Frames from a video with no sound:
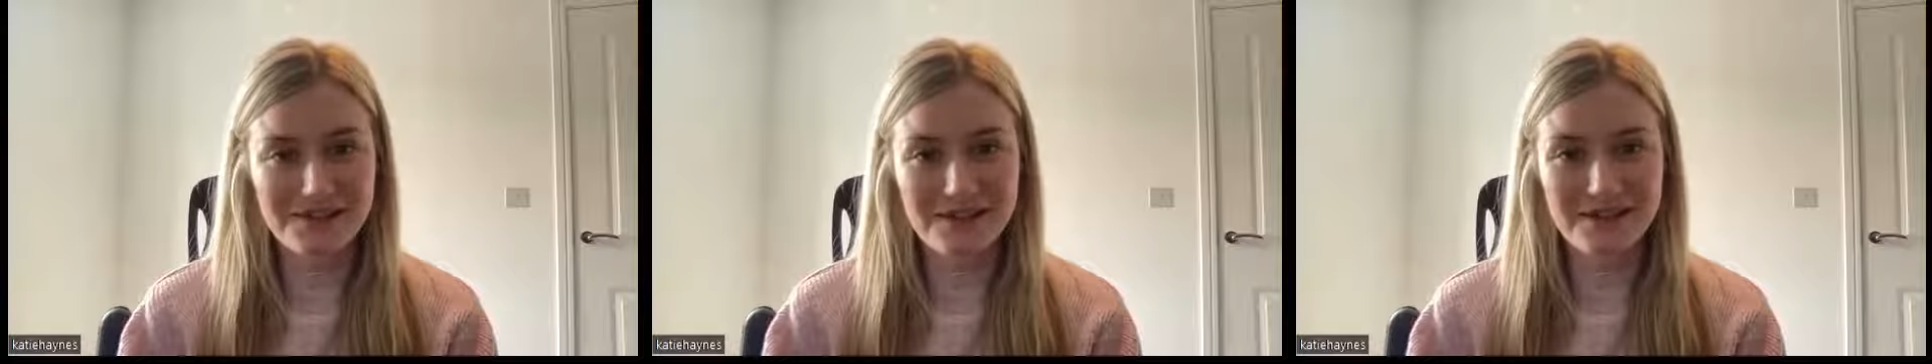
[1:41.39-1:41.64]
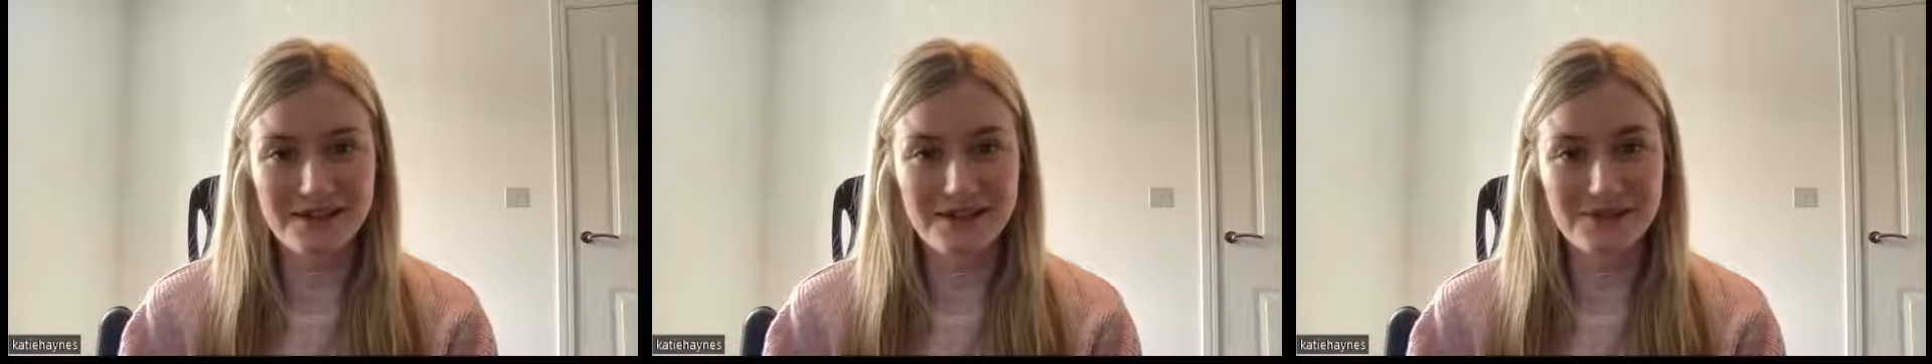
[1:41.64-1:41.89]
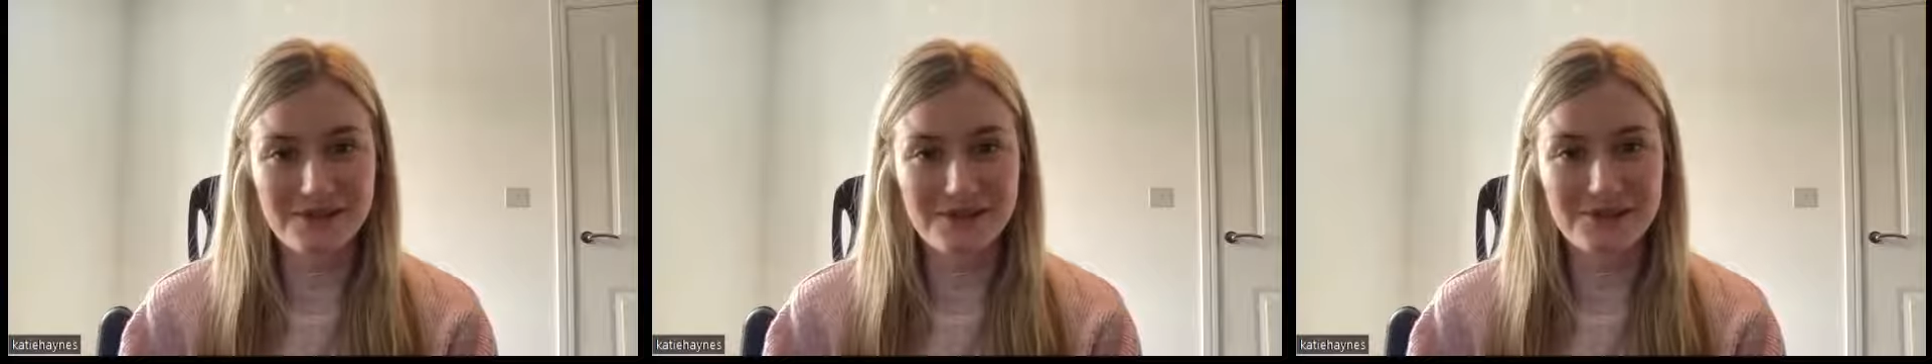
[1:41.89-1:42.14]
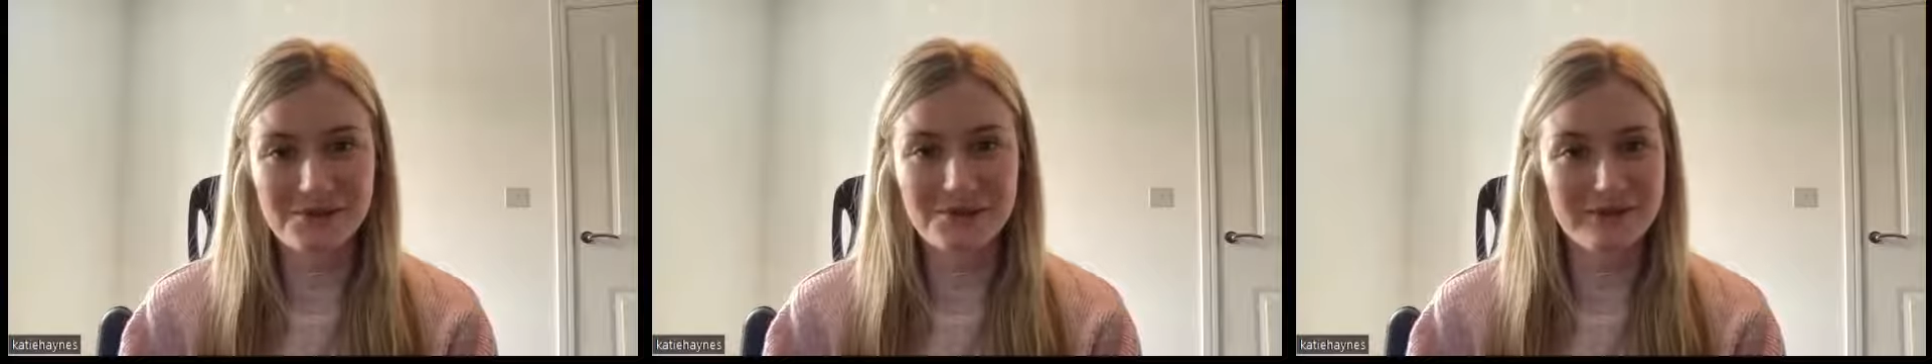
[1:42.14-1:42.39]
that I
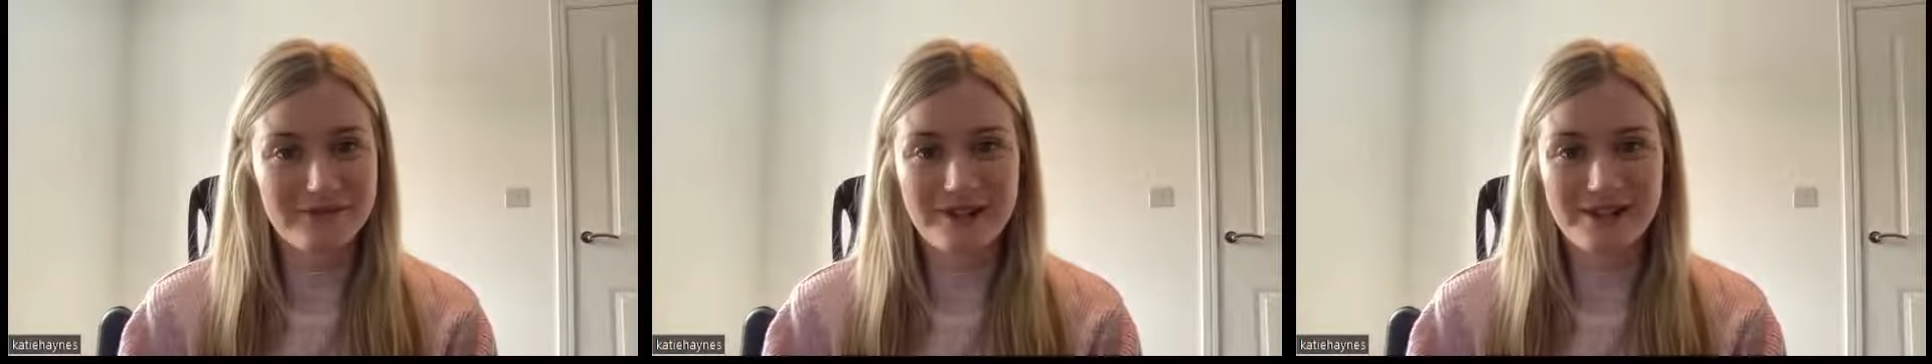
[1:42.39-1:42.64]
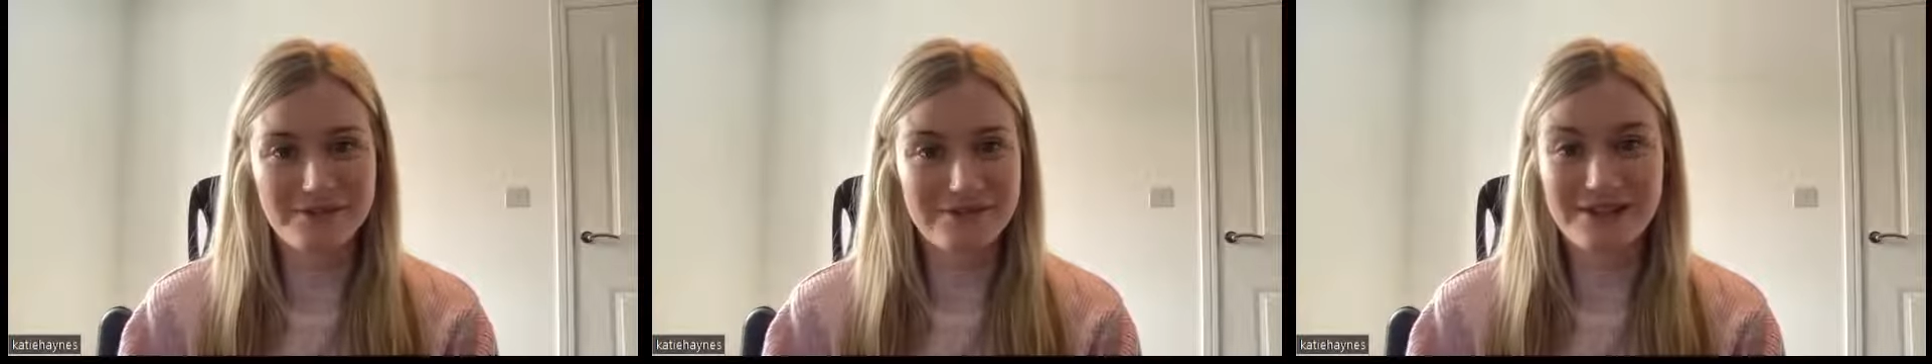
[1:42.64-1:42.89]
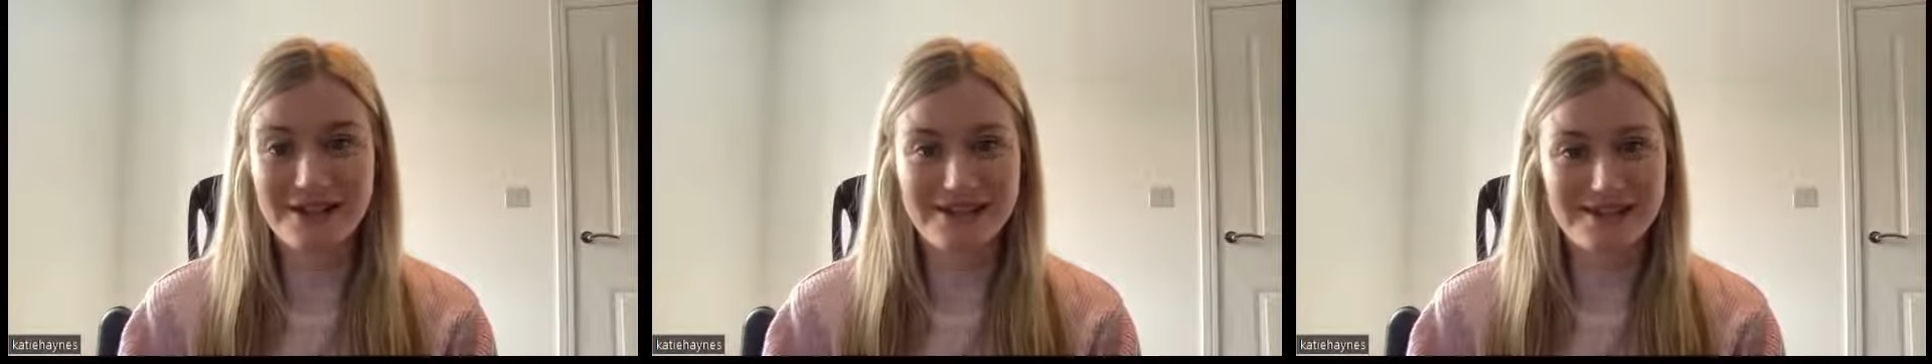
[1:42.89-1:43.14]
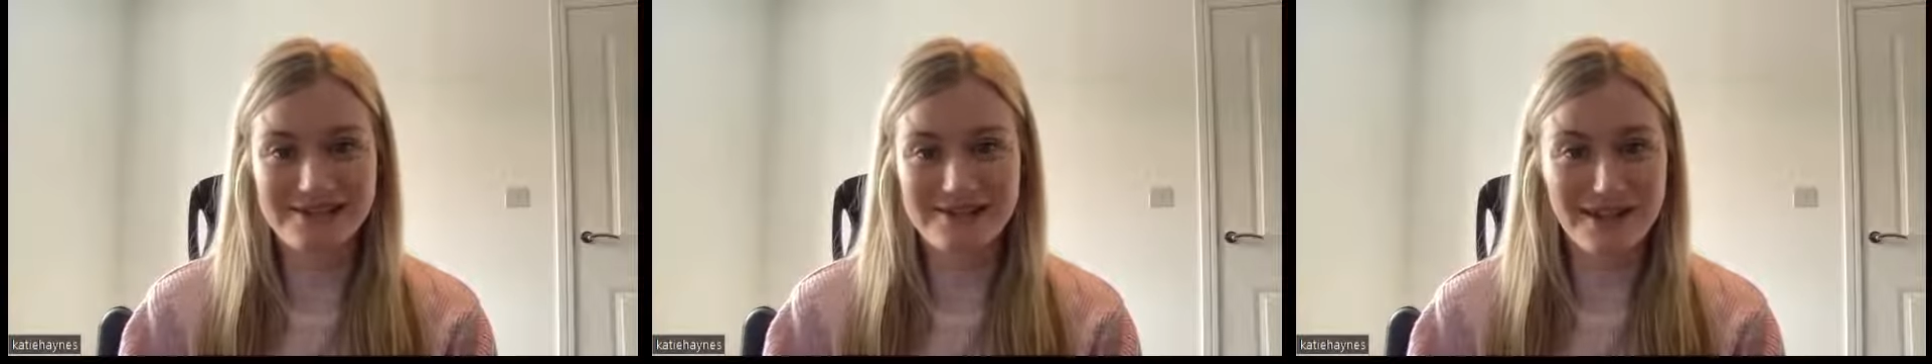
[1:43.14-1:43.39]
would normally find
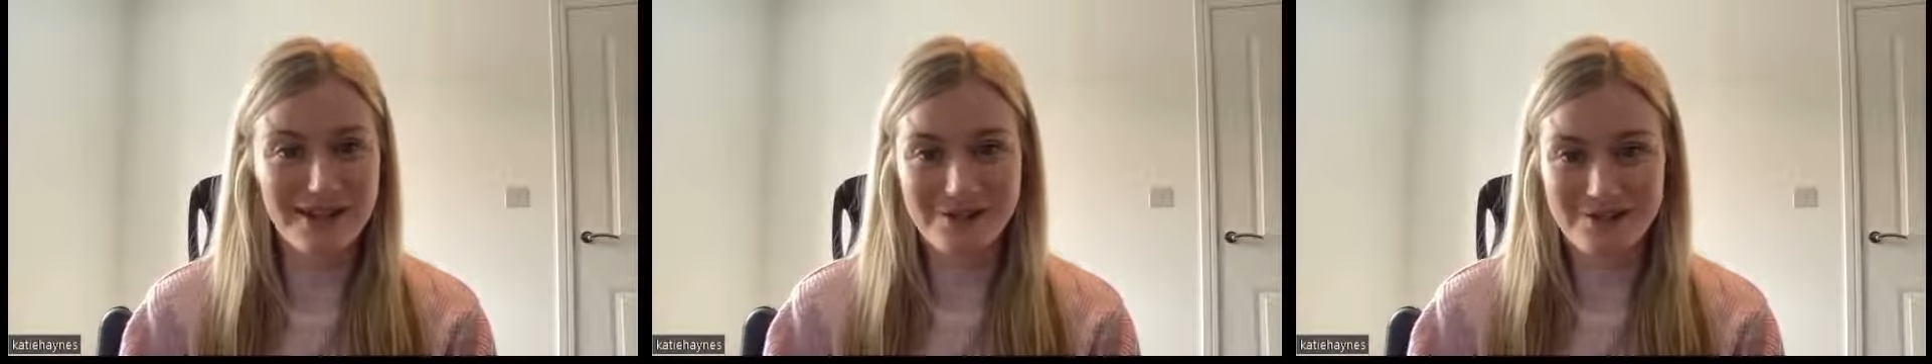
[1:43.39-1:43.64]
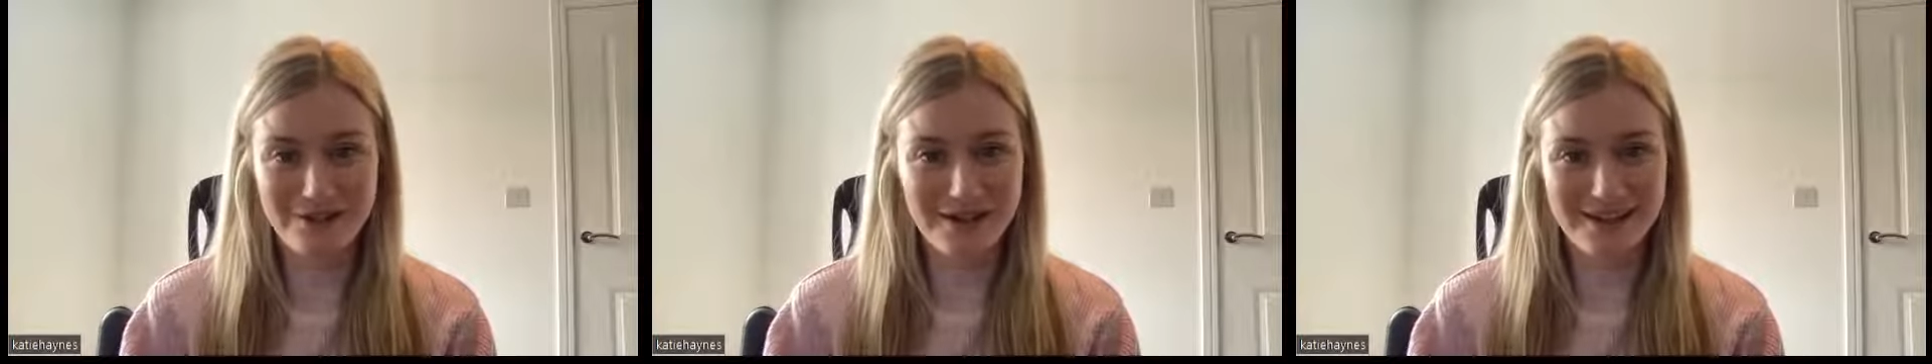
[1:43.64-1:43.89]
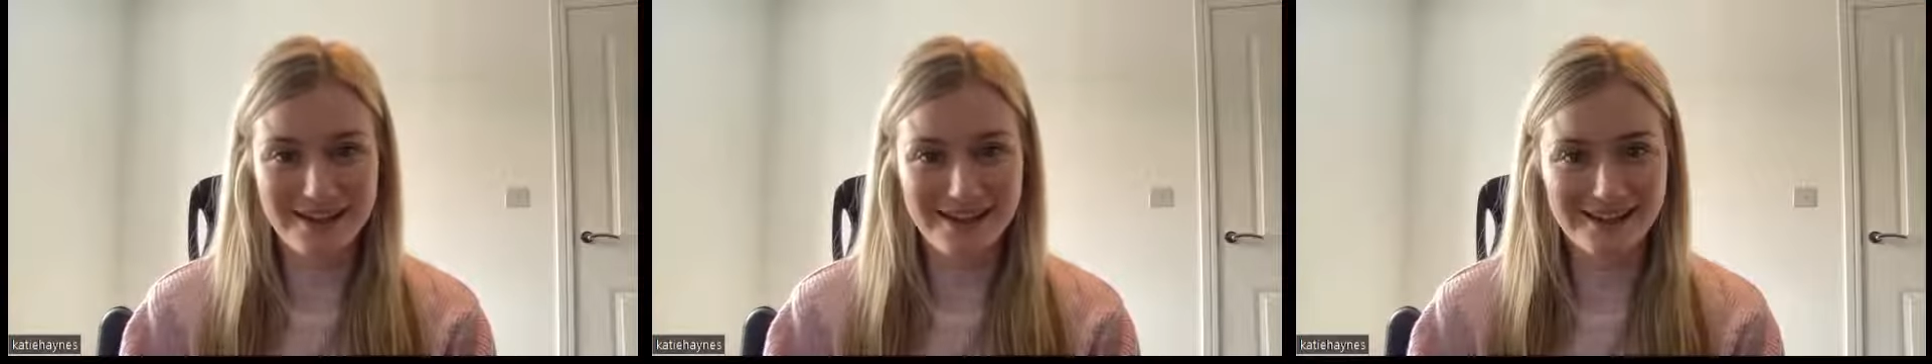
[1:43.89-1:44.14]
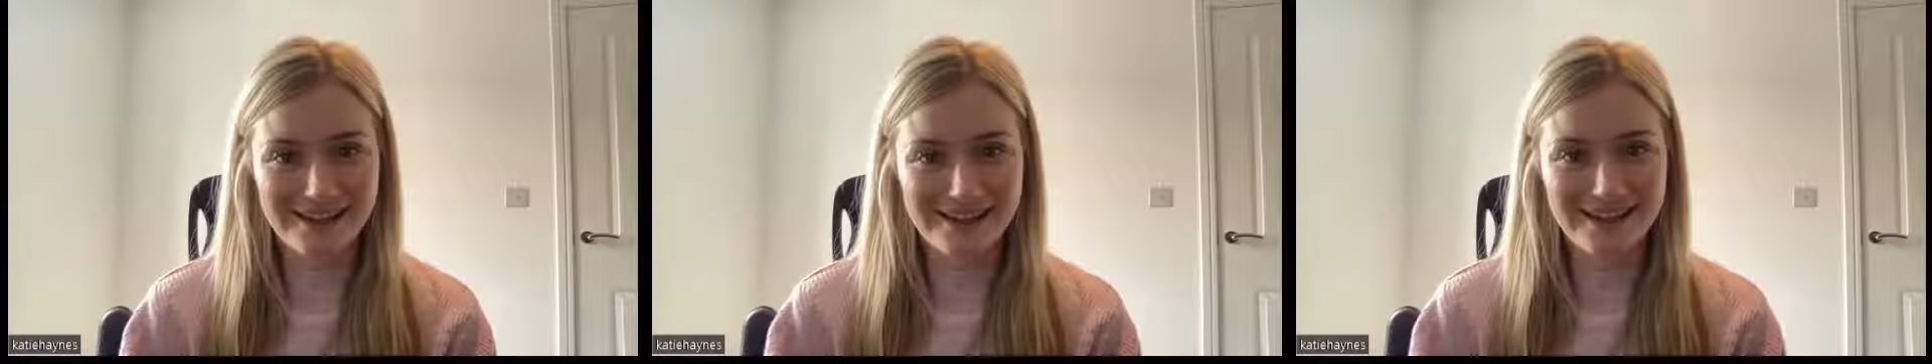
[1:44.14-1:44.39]
really
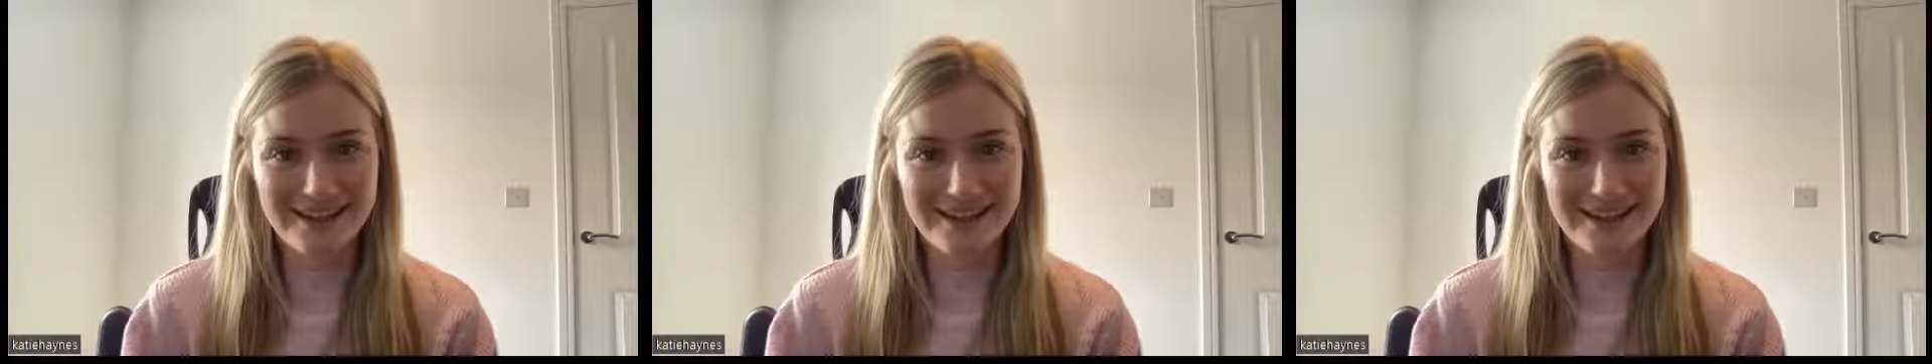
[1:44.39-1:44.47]
terrifying